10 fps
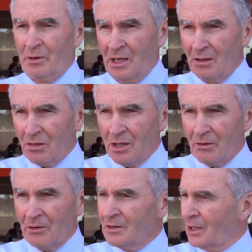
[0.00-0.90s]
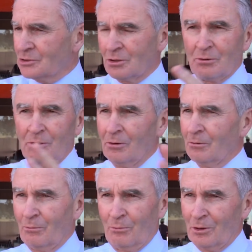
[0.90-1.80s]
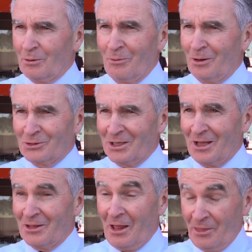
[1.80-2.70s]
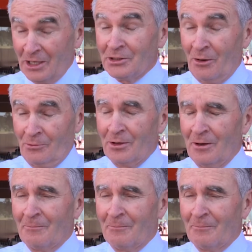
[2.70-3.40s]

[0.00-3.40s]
In theory, they should all work well together. They don't.